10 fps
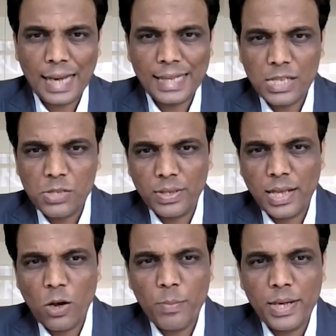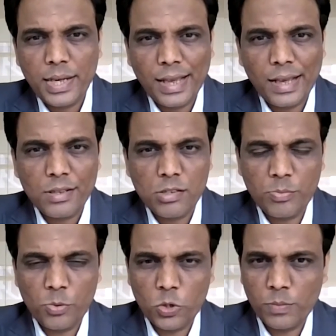And that's why they have been taking the
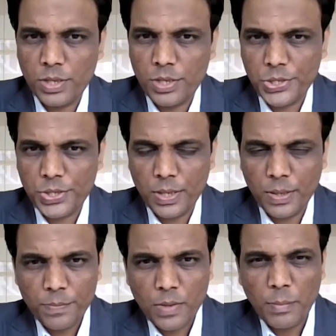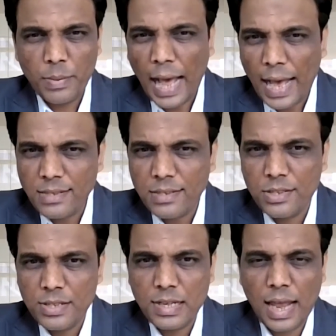support of the digital. But has
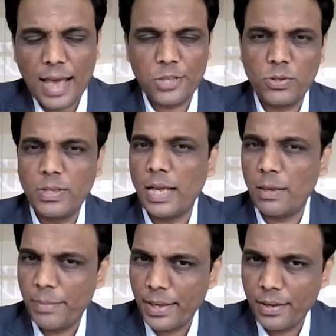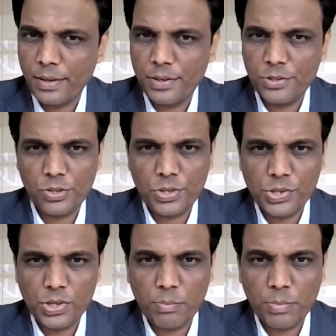digital actually helping
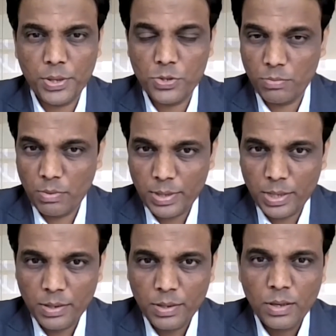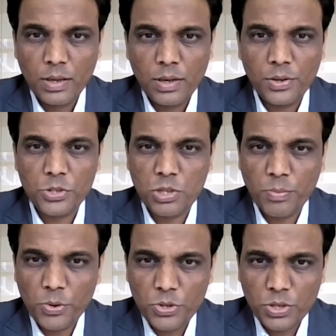insurance companies or maybe
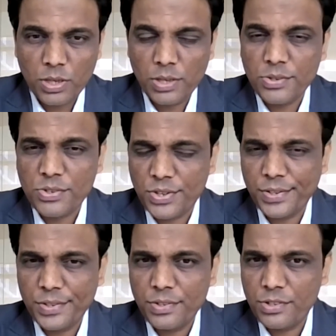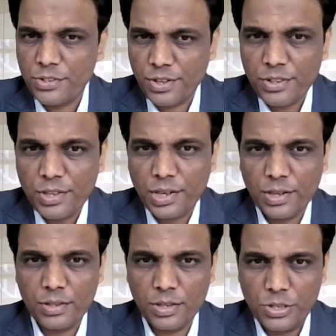distribution in
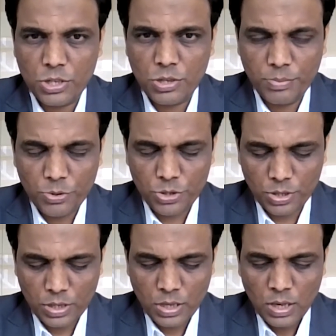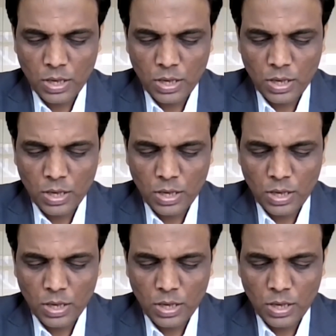strengthening the distribution?